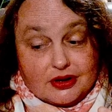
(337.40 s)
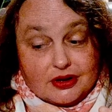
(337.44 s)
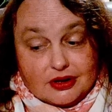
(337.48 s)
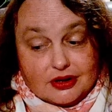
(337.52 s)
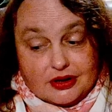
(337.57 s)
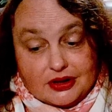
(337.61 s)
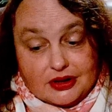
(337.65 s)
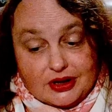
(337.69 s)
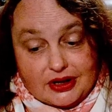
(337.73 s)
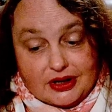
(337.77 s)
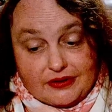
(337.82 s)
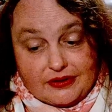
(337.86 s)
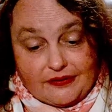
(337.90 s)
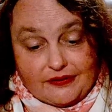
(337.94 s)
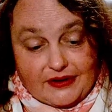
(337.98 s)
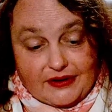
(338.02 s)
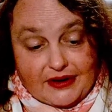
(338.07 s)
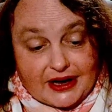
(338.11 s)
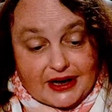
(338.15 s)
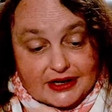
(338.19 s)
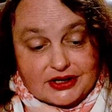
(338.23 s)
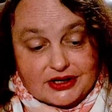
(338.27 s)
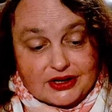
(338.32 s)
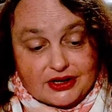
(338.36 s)
The
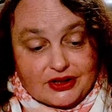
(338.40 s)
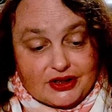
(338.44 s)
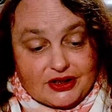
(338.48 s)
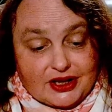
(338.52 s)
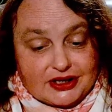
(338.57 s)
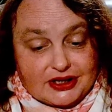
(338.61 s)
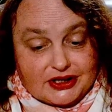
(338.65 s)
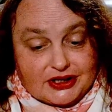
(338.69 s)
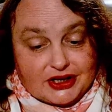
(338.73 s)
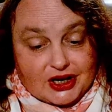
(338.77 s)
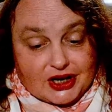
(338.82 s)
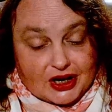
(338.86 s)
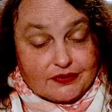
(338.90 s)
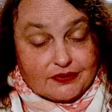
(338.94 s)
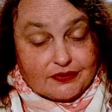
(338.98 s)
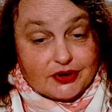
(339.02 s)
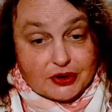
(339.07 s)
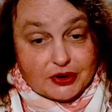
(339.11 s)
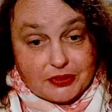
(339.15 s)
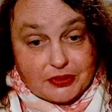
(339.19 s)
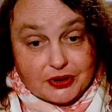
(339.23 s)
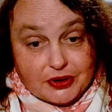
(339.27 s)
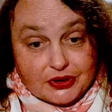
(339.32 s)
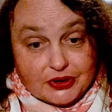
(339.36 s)
fact that
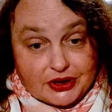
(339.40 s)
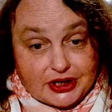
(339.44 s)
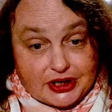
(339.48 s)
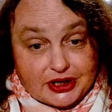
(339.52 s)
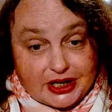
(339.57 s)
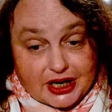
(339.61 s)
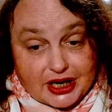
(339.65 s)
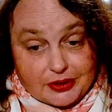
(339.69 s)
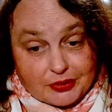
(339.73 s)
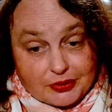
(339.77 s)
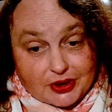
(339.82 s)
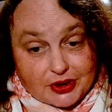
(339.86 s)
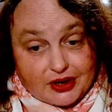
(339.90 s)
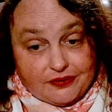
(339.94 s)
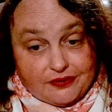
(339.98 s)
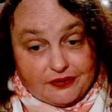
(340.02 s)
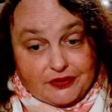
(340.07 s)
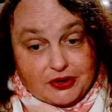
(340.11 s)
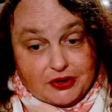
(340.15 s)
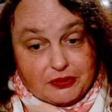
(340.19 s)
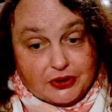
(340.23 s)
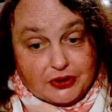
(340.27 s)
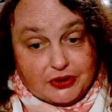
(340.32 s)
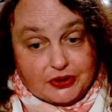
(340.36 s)
governability and
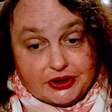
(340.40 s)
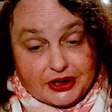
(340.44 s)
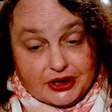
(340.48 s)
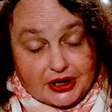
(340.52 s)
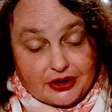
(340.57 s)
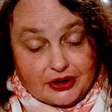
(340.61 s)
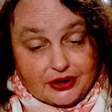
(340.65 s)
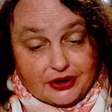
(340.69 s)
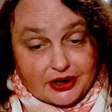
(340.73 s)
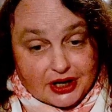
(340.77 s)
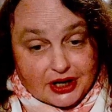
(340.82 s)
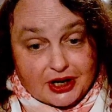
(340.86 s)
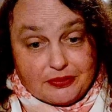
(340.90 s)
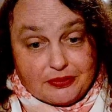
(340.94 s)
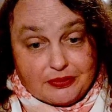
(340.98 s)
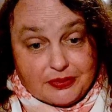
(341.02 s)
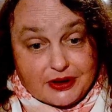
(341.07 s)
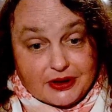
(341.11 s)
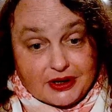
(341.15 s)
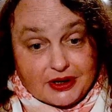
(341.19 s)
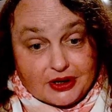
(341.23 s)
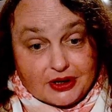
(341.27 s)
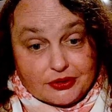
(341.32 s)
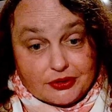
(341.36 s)
profitability are not
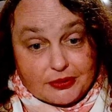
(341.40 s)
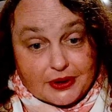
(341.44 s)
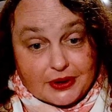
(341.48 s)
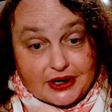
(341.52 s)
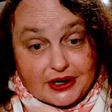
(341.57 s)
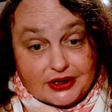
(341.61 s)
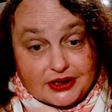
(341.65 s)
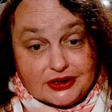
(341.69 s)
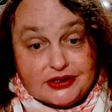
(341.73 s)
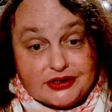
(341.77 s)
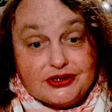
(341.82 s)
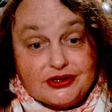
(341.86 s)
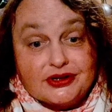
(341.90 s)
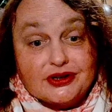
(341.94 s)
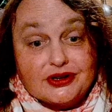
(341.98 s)
being threatened